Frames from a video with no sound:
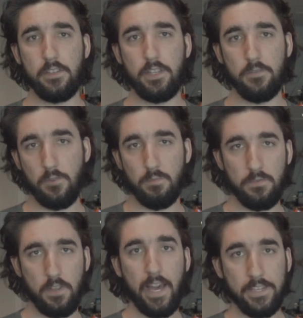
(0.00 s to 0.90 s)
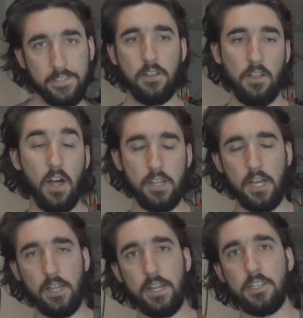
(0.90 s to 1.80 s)
in the form of light. A lot of
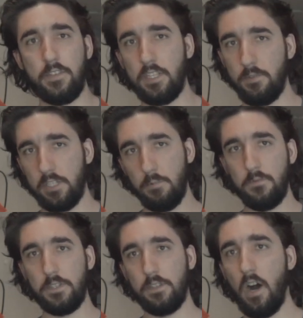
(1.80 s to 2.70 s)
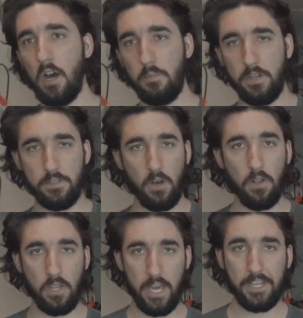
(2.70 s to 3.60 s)
that light is visible, some of it's not, but it's
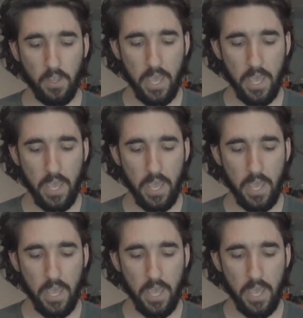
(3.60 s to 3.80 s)
all light.